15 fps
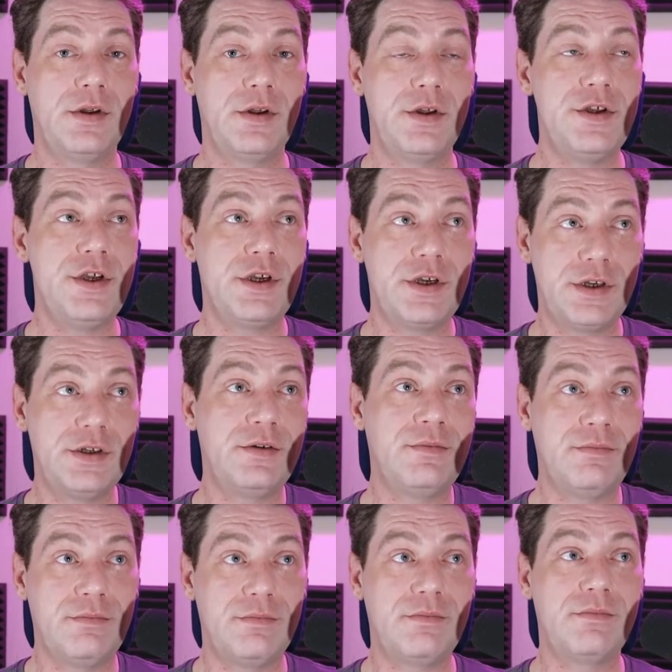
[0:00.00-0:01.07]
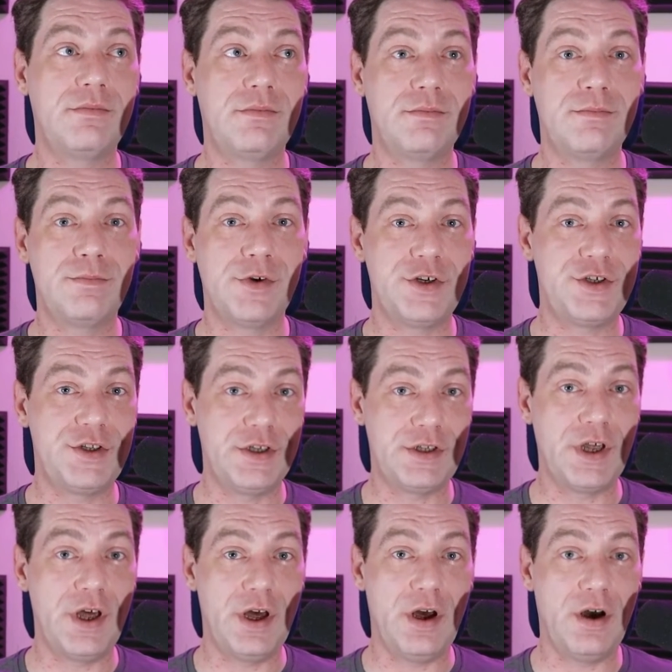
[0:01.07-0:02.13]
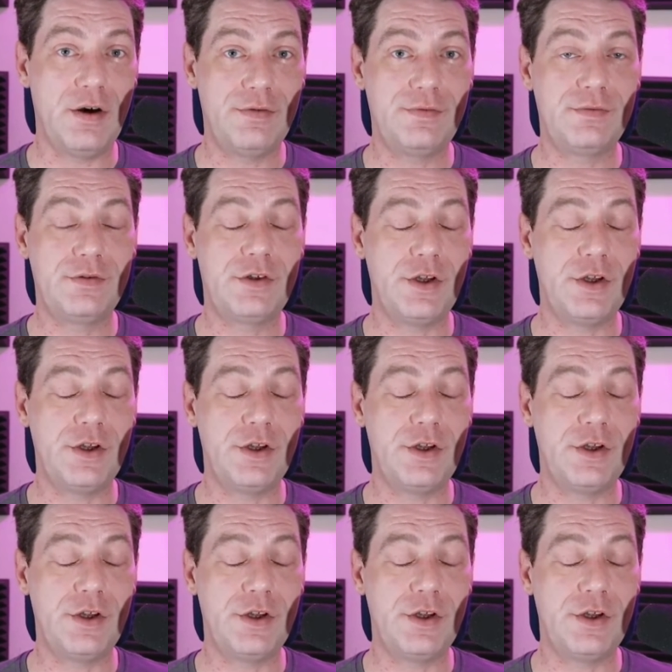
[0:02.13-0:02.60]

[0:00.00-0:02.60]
You can brush the dirt off,